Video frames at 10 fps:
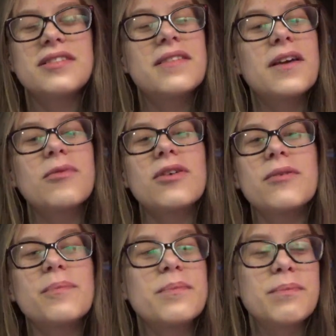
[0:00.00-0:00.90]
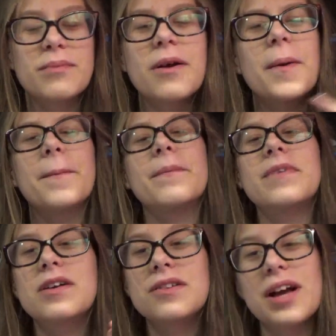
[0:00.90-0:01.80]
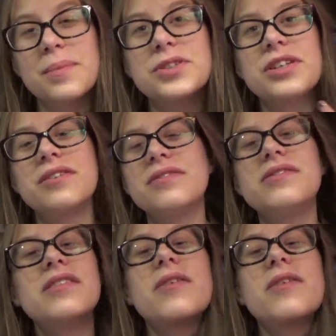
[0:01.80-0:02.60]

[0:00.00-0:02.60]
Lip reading: They were collab channels.